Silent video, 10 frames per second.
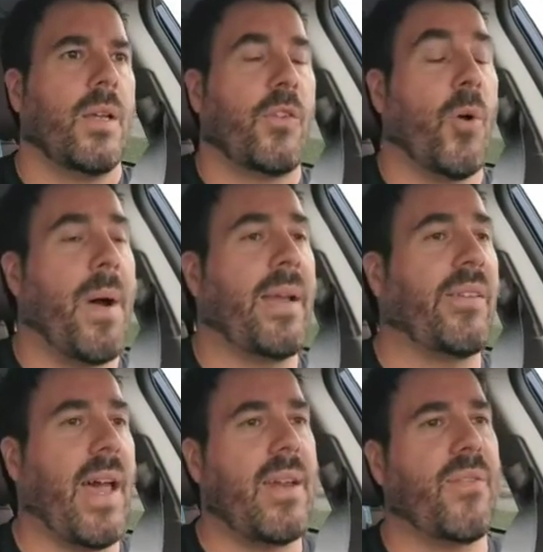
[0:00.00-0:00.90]
So my
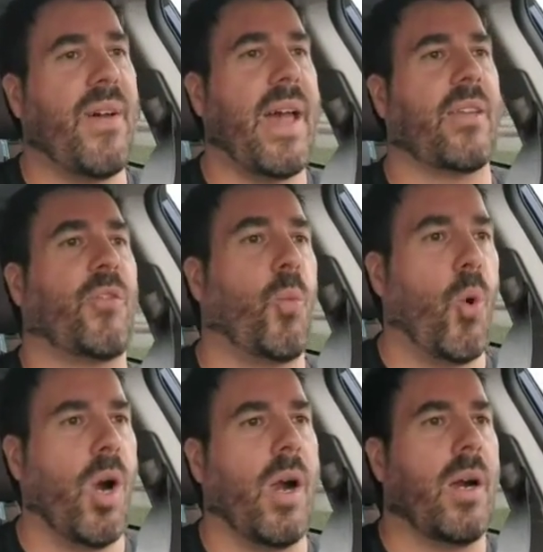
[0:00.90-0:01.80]
side effects
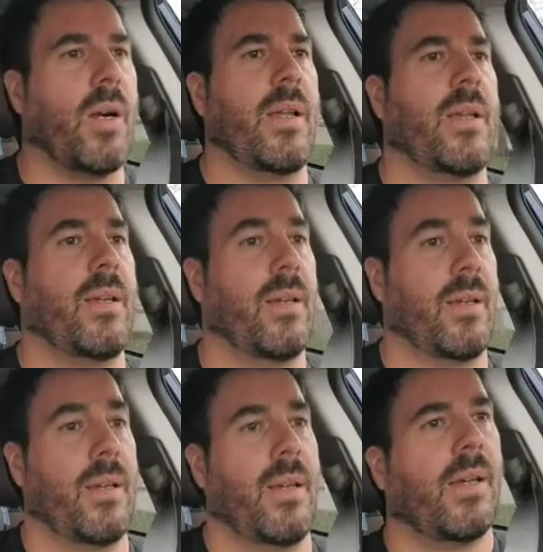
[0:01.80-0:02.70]
were,
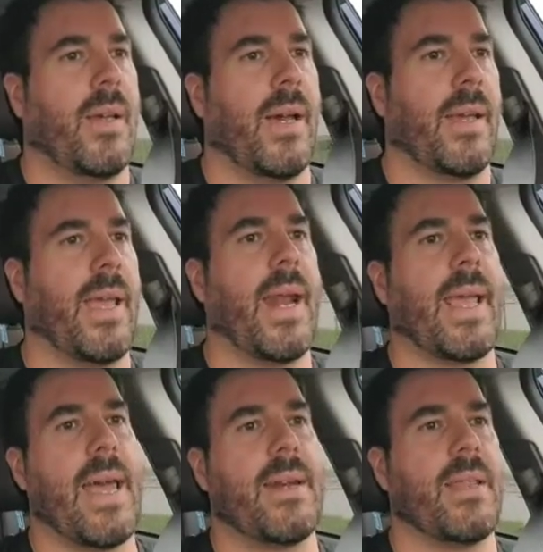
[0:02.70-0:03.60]
again, I
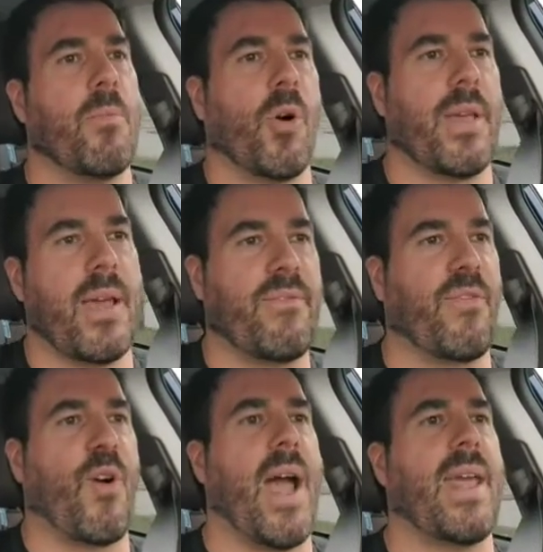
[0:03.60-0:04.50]
got it in the morning on
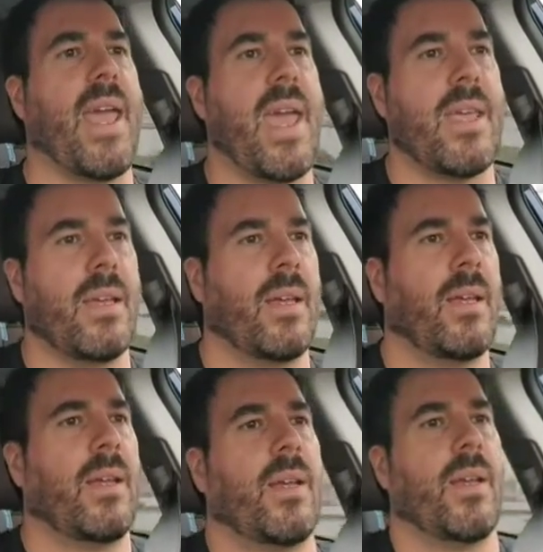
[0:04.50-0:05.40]
Friday.
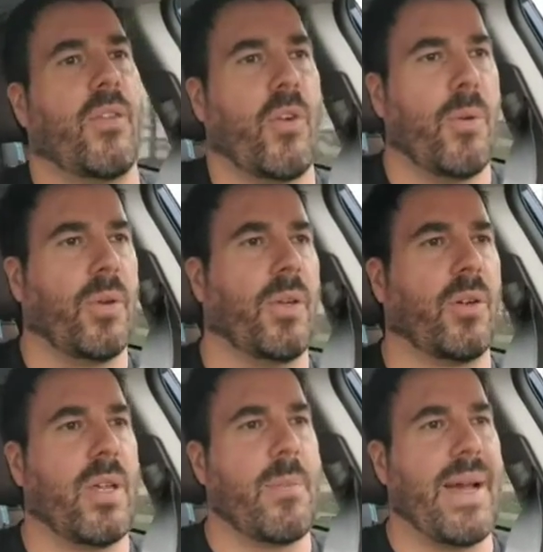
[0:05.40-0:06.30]
So
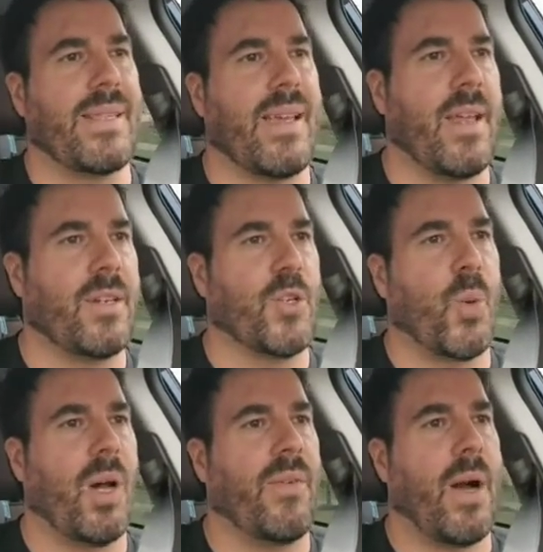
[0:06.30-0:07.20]
literally about 10 or
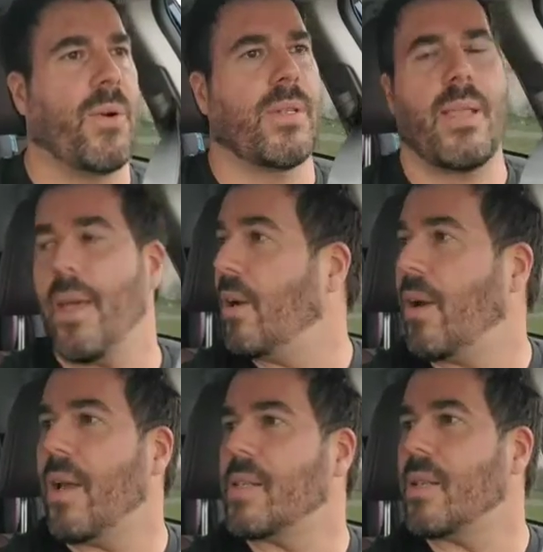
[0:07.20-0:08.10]
12 hours later,
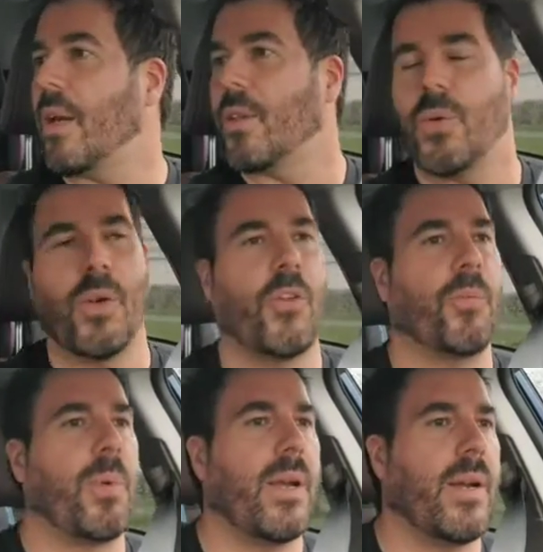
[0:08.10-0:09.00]
I started to
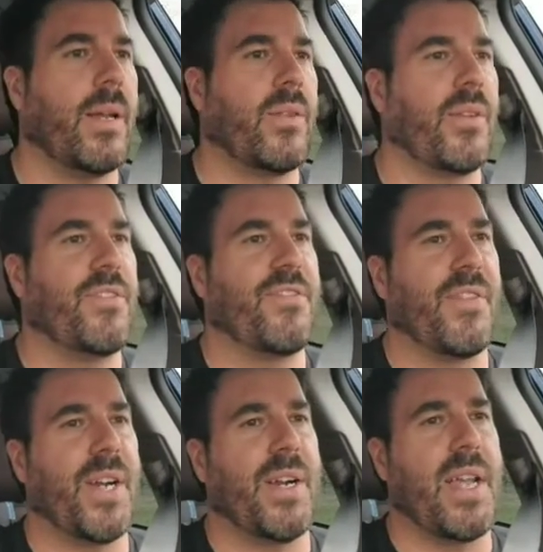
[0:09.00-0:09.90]
experience a
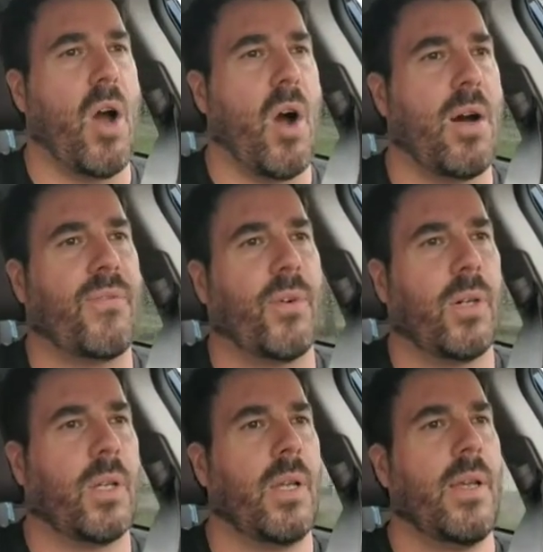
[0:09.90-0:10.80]
very
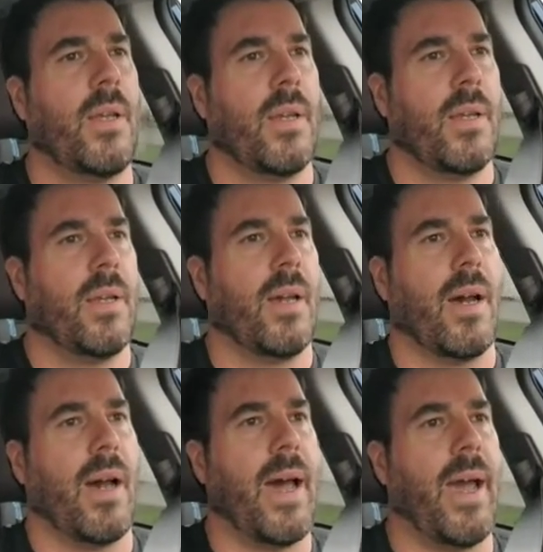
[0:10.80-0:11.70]
awful
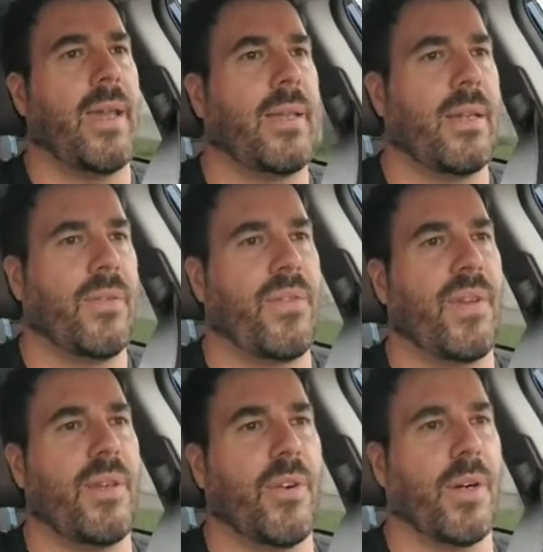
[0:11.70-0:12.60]
high
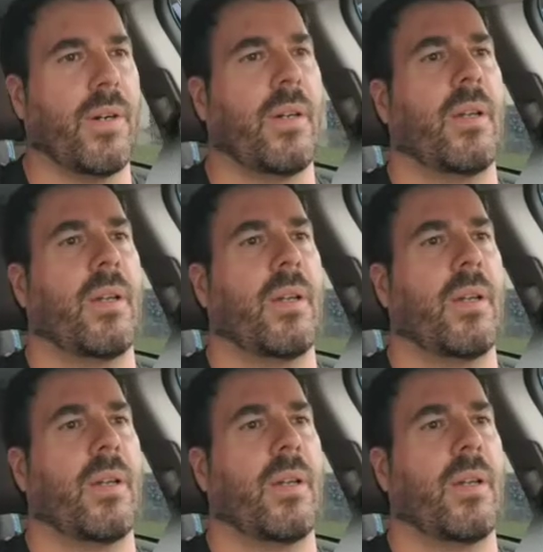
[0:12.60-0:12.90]
fever,